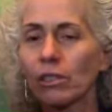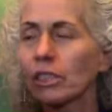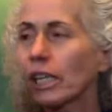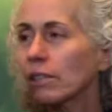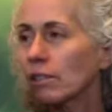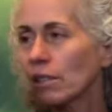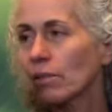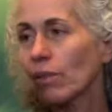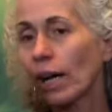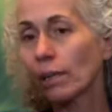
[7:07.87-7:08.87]
change the
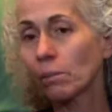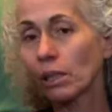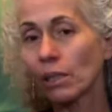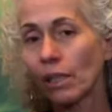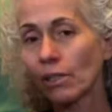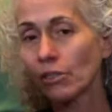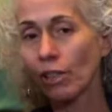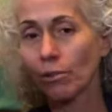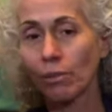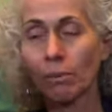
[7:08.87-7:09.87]
environment.
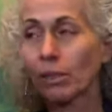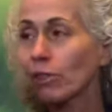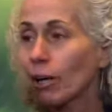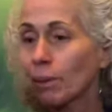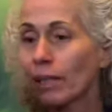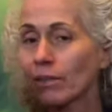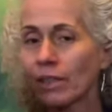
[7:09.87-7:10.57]
So I want to talk about